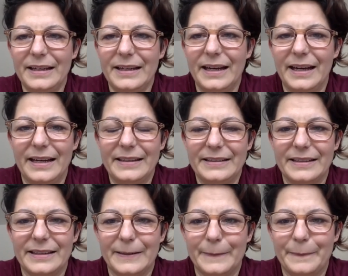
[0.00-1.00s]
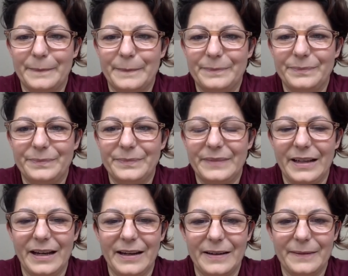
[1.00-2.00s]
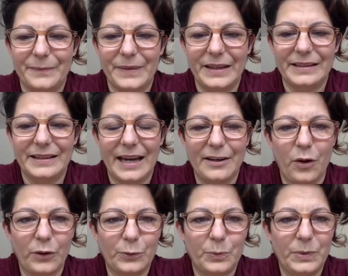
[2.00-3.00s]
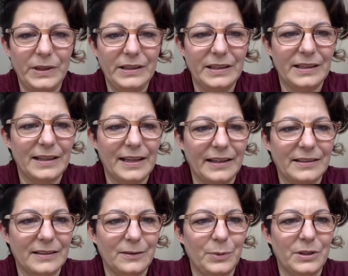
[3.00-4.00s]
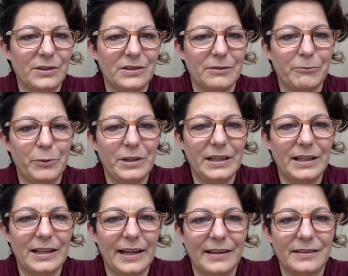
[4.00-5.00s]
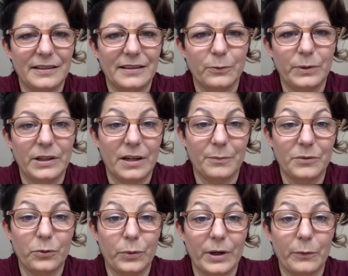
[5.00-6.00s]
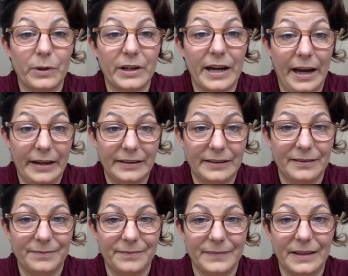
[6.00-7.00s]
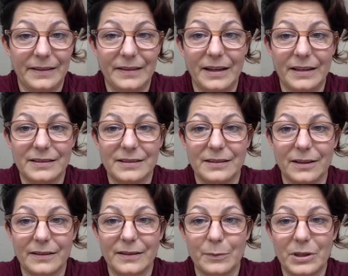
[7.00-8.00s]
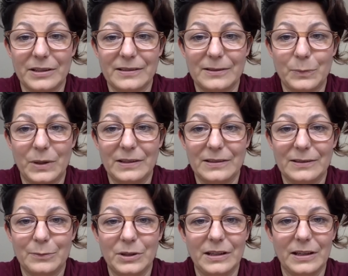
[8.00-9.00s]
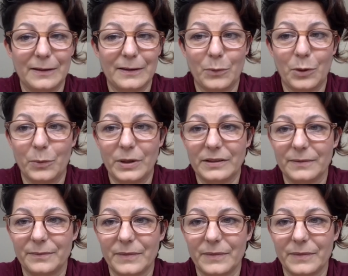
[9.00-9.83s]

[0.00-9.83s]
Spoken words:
And it cannot be neglected, because if we neglect it, we come to where we're at. And that's not the best space to be at the moment.